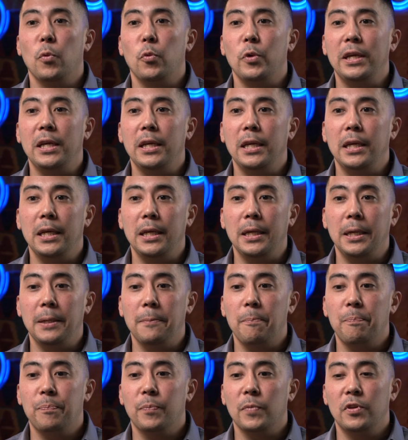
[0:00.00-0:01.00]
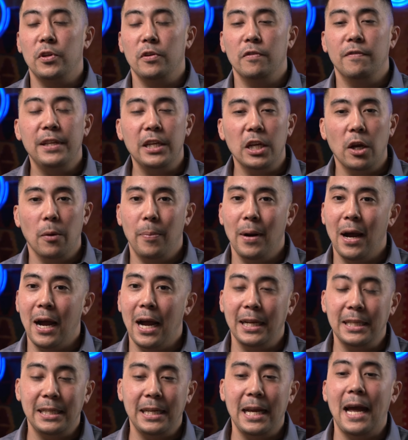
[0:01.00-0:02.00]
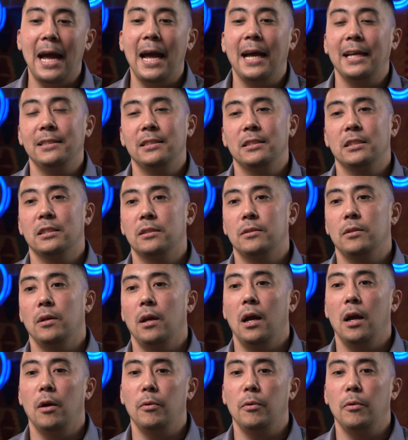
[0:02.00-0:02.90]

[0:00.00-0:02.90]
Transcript: We do video podcasts.